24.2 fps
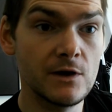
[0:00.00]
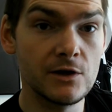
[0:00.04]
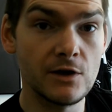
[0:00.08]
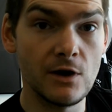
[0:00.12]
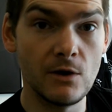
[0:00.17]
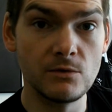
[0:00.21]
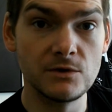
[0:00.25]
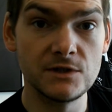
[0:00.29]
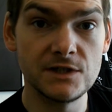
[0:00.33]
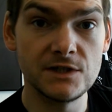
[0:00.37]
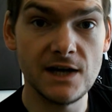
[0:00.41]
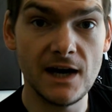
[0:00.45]

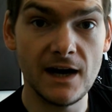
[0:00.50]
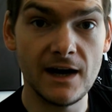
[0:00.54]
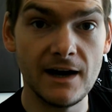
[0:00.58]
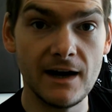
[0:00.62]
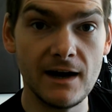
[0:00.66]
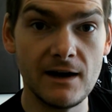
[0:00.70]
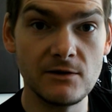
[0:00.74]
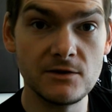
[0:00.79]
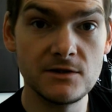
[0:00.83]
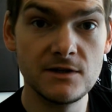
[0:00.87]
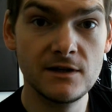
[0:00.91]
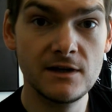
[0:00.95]
Go and check it
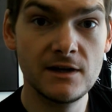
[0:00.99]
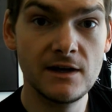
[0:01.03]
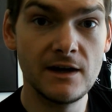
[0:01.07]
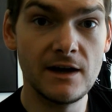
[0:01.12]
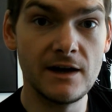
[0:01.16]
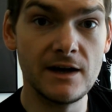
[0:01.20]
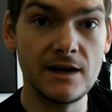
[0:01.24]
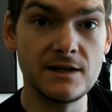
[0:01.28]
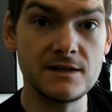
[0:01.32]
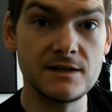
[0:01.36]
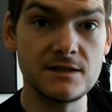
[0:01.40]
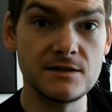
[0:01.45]
out.
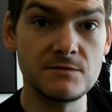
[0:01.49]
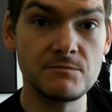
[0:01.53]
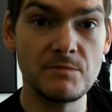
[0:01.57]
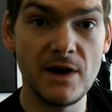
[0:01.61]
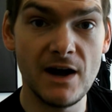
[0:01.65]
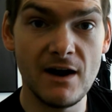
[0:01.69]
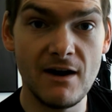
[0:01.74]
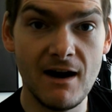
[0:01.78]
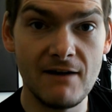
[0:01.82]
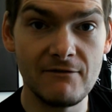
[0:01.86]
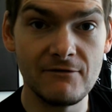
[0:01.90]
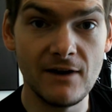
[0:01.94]
It's his
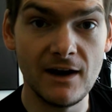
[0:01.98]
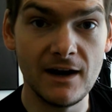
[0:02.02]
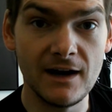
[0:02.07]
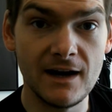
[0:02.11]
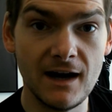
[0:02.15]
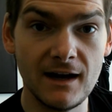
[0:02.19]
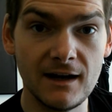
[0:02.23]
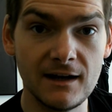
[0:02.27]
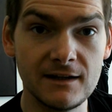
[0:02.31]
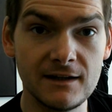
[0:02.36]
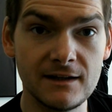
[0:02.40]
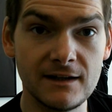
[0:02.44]
beer advent
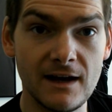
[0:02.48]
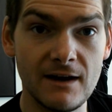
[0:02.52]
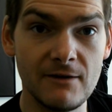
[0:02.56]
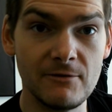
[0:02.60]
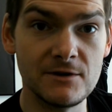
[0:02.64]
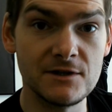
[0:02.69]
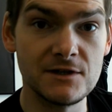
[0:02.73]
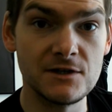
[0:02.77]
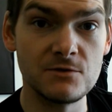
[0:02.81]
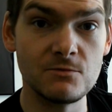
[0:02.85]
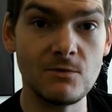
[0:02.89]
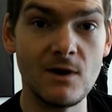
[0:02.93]
calendar,
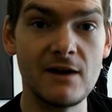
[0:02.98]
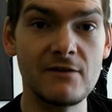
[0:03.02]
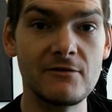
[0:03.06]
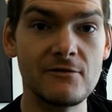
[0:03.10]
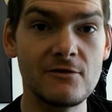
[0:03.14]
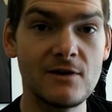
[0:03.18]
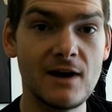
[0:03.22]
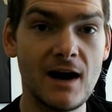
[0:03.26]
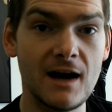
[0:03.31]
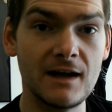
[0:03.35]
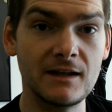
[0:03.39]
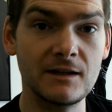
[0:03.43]
which his wife
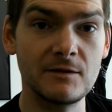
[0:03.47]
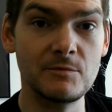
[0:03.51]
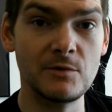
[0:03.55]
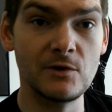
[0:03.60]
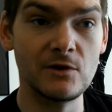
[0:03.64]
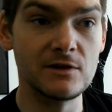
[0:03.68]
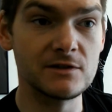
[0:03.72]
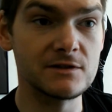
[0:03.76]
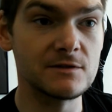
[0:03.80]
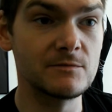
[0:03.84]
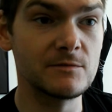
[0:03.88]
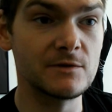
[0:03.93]
kindly
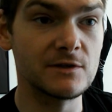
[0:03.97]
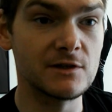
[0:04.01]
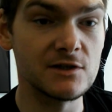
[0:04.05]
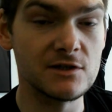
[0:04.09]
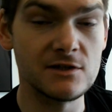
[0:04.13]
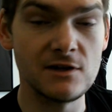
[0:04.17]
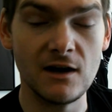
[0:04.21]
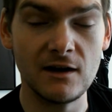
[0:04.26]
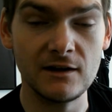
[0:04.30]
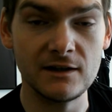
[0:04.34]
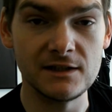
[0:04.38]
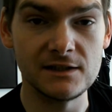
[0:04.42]
bought him at the
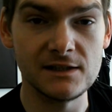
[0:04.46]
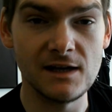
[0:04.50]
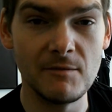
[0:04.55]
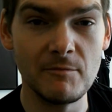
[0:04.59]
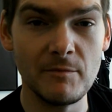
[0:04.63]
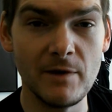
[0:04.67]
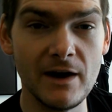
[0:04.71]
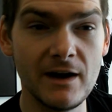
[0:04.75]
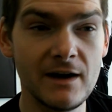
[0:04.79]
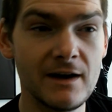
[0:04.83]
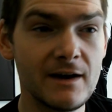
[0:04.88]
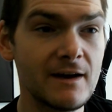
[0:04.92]
start of
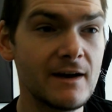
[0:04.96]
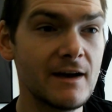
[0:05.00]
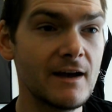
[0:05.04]
December.